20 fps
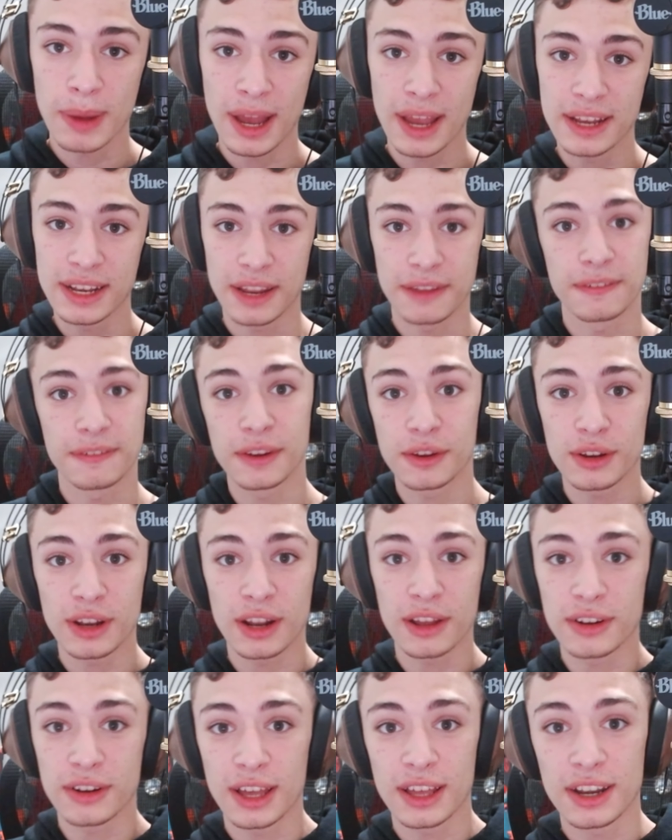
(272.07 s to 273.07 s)
mind, I figured
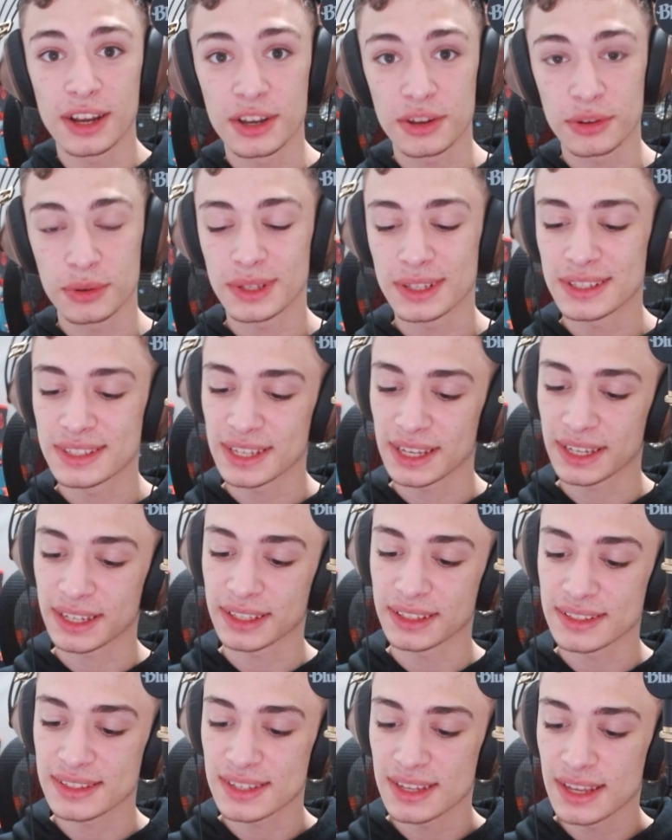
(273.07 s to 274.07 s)
out how to do it in
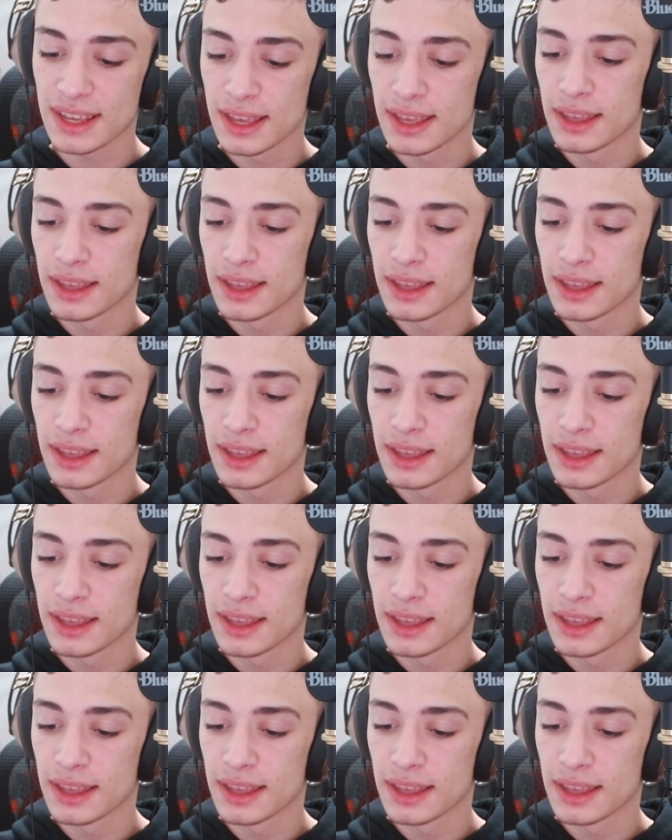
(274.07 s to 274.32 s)
seconds.